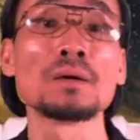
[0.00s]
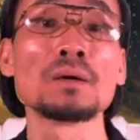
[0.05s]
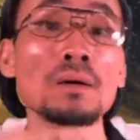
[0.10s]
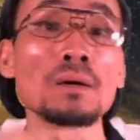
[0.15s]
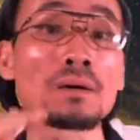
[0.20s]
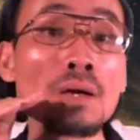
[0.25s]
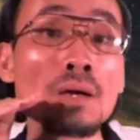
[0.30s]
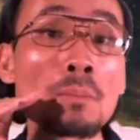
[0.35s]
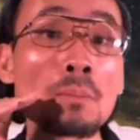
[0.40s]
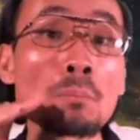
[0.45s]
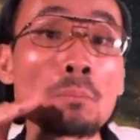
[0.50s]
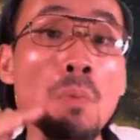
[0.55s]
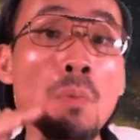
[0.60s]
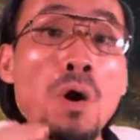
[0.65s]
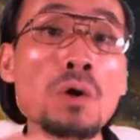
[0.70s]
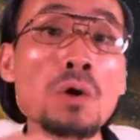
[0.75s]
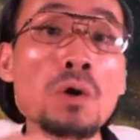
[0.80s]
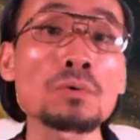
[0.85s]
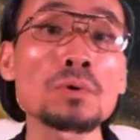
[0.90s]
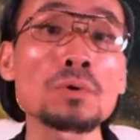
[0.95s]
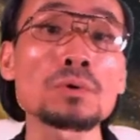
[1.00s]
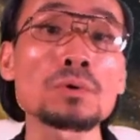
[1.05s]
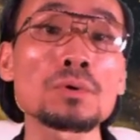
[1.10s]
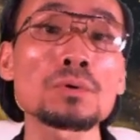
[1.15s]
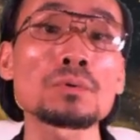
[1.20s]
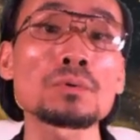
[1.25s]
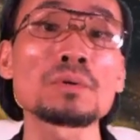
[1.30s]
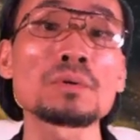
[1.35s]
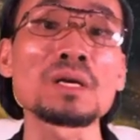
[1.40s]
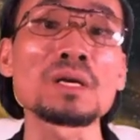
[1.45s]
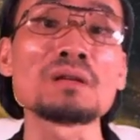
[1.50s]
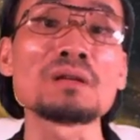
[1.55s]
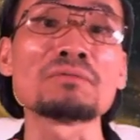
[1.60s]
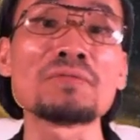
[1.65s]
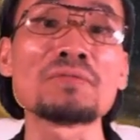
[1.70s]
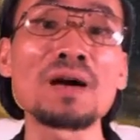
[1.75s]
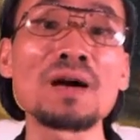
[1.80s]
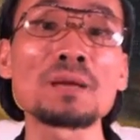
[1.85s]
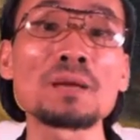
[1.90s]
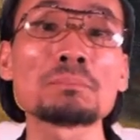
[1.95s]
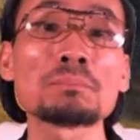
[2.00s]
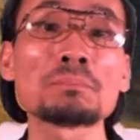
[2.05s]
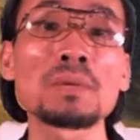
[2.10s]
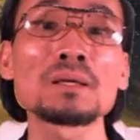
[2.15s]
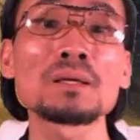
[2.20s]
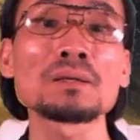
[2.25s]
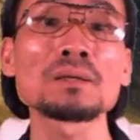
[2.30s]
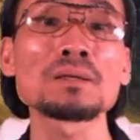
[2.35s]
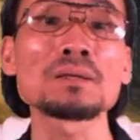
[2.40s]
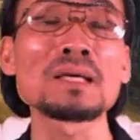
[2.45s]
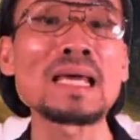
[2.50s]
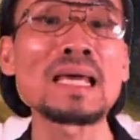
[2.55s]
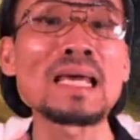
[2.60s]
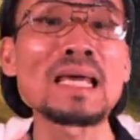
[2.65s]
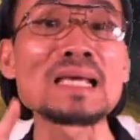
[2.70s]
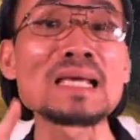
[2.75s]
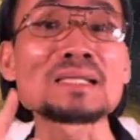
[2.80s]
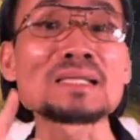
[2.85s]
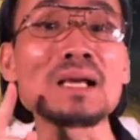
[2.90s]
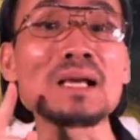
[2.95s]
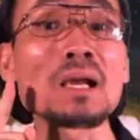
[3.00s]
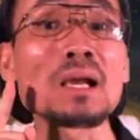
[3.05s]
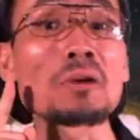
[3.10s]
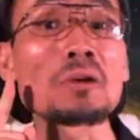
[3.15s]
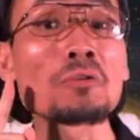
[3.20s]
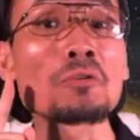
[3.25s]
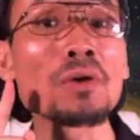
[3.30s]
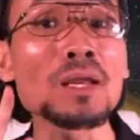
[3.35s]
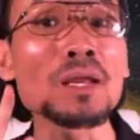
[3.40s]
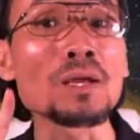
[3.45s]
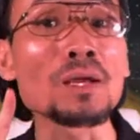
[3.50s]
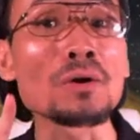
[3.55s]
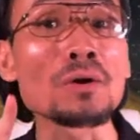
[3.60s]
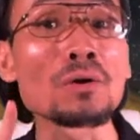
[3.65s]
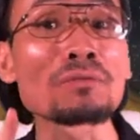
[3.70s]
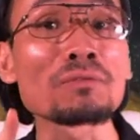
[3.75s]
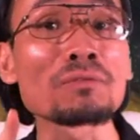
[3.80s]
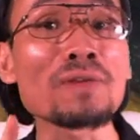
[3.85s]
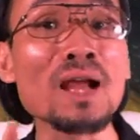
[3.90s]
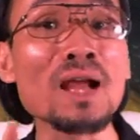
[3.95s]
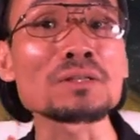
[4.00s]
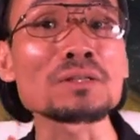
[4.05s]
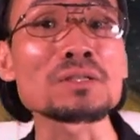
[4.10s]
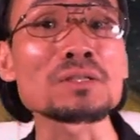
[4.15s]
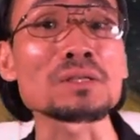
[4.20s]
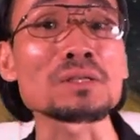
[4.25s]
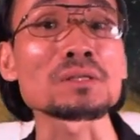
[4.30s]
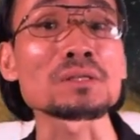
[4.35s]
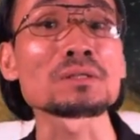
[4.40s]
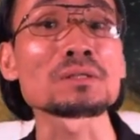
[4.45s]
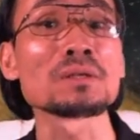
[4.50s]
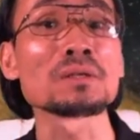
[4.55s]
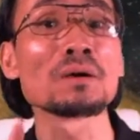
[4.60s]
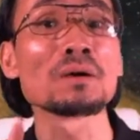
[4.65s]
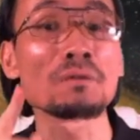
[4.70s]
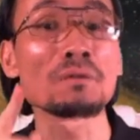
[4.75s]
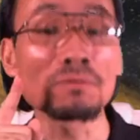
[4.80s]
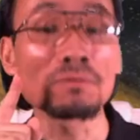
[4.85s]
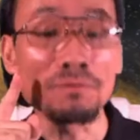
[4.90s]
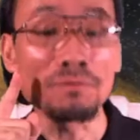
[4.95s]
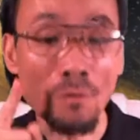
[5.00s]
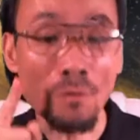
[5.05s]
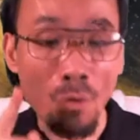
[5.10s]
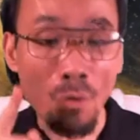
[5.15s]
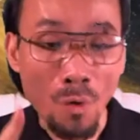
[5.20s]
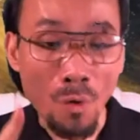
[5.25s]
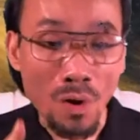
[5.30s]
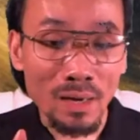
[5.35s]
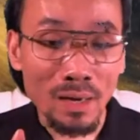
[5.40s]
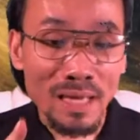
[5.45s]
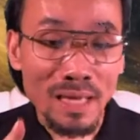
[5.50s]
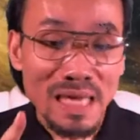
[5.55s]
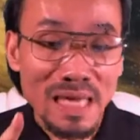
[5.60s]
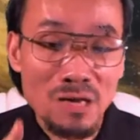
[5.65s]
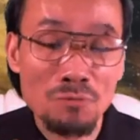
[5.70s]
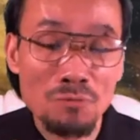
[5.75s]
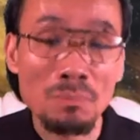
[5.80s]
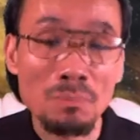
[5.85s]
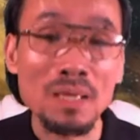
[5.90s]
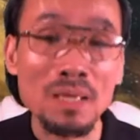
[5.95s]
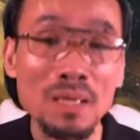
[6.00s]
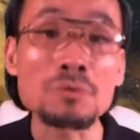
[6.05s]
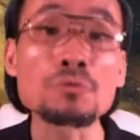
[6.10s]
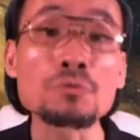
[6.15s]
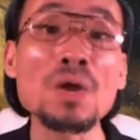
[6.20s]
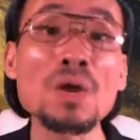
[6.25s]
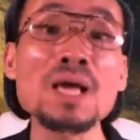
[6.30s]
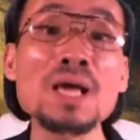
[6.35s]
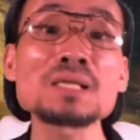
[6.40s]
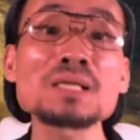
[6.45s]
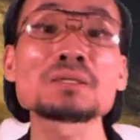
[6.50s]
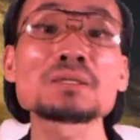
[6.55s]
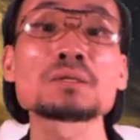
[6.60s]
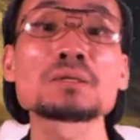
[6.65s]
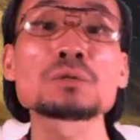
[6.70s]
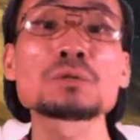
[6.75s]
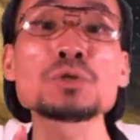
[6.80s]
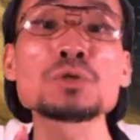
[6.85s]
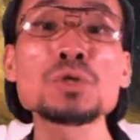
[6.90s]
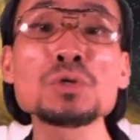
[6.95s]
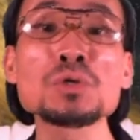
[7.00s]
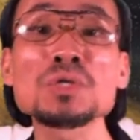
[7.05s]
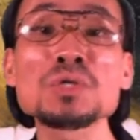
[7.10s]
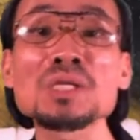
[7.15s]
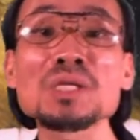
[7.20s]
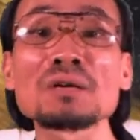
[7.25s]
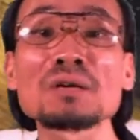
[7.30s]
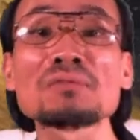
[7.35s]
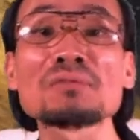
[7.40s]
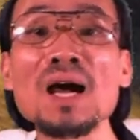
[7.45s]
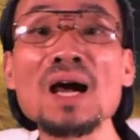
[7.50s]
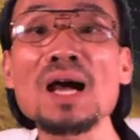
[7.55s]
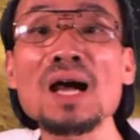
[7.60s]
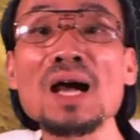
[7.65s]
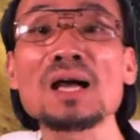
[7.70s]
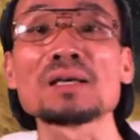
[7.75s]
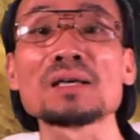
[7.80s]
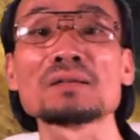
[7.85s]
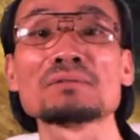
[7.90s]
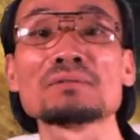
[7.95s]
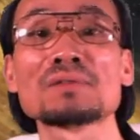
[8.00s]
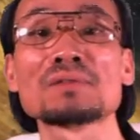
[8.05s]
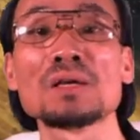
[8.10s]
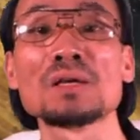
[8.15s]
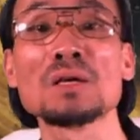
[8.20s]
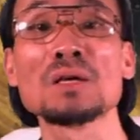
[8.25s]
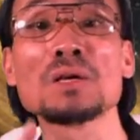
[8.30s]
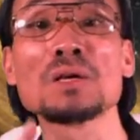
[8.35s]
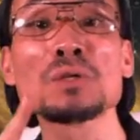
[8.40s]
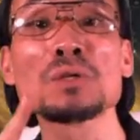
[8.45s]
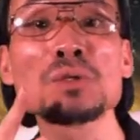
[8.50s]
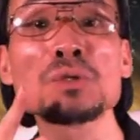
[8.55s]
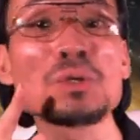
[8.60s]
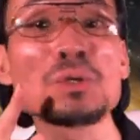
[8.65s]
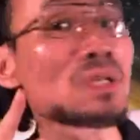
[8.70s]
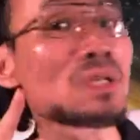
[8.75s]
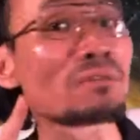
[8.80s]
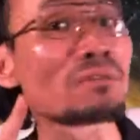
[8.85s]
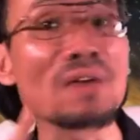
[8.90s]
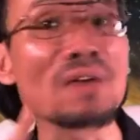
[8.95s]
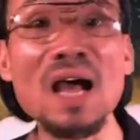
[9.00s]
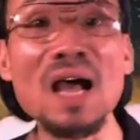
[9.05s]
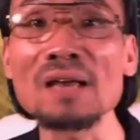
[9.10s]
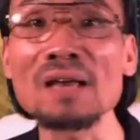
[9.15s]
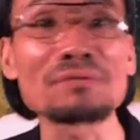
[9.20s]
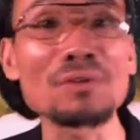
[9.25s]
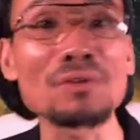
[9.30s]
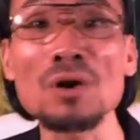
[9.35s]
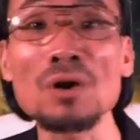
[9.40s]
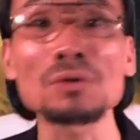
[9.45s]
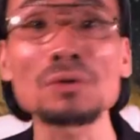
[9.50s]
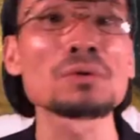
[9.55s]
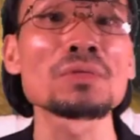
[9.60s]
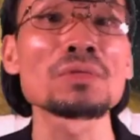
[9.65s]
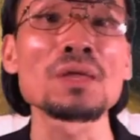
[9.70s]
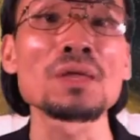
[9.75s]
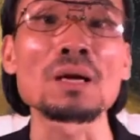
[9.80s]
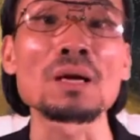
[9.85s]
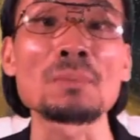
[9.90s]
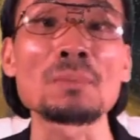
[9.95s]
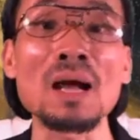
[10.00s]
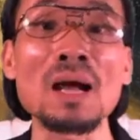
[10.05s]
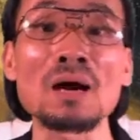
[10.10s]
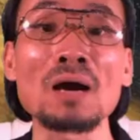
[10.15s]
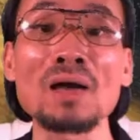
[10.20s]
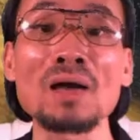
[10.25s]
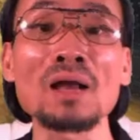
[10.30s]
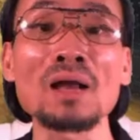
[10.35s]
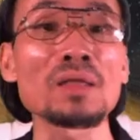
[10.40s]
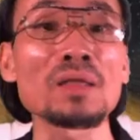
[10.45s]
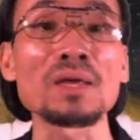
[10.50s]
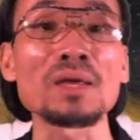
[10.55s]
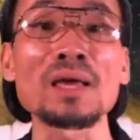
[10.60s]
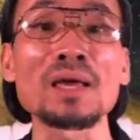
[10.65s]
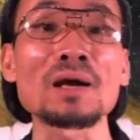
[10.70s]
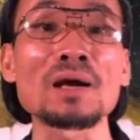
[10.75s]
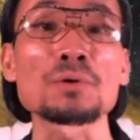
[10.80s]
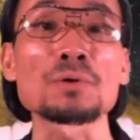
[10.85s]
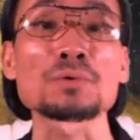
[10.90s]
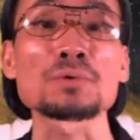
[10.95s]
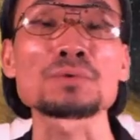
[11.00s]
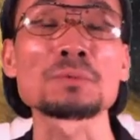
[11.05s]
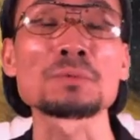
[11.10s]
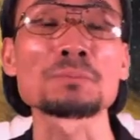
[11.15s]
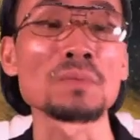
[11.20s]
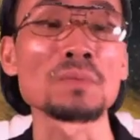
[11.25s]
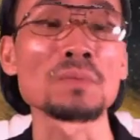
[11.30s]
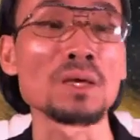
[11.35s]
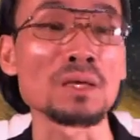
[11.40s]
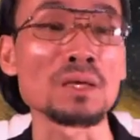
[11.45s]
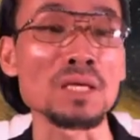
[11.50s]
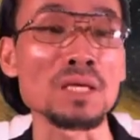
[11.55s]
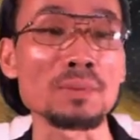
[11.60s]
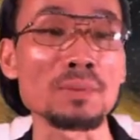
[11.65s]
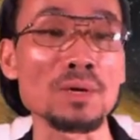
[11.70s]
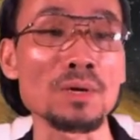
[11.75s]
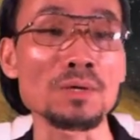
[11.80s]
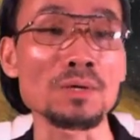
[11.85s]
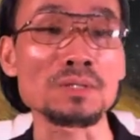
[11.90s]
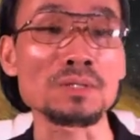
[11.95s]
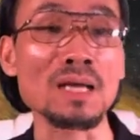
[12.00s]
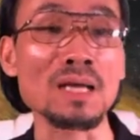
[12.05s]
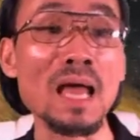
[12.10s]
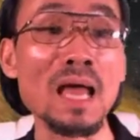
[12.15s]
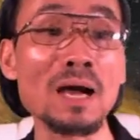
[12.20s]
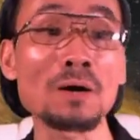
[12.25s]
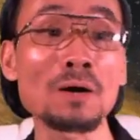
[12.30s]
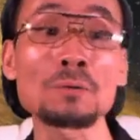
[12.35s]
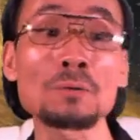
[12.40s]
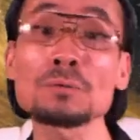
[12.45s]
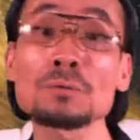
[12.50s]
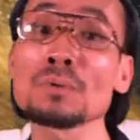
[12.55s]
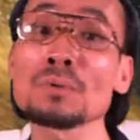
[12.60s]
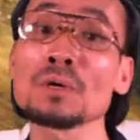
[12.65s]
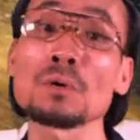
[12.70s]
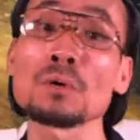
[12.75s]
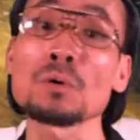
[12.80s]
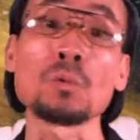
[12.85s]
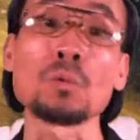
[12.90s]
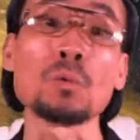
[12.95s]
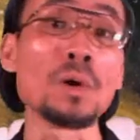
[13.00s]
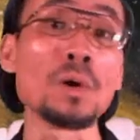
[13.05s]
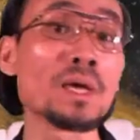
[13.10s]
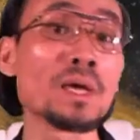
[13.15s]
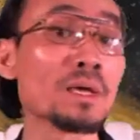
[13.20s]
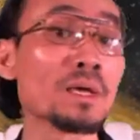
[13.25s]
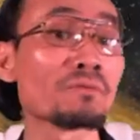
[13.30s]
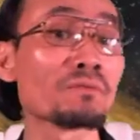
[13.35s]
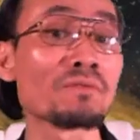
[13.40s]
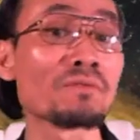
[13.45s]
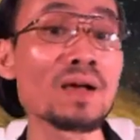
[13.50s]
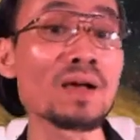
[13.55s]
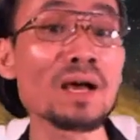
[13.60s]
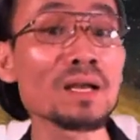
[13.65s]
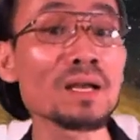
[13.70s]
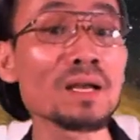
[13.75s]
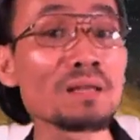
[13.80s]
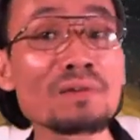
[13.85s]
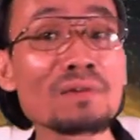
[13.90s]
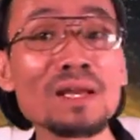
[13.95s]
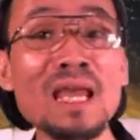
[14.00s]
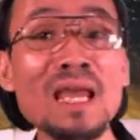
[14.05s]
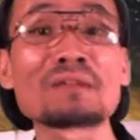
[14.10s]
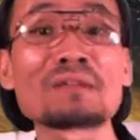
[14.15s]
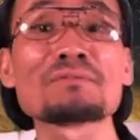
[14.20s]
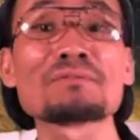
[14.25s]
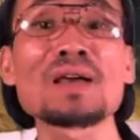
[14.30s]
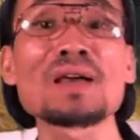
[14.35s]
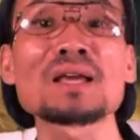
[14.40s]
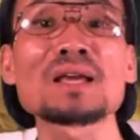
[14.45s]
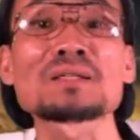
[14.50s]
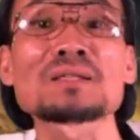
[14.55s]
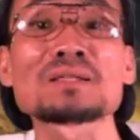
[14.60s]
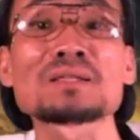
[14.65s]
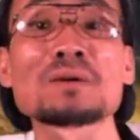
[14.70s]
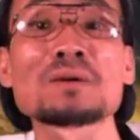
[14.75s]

the moral development is a critical factor for human race to survive, not to think about anything else. Yeah, because now we very advanced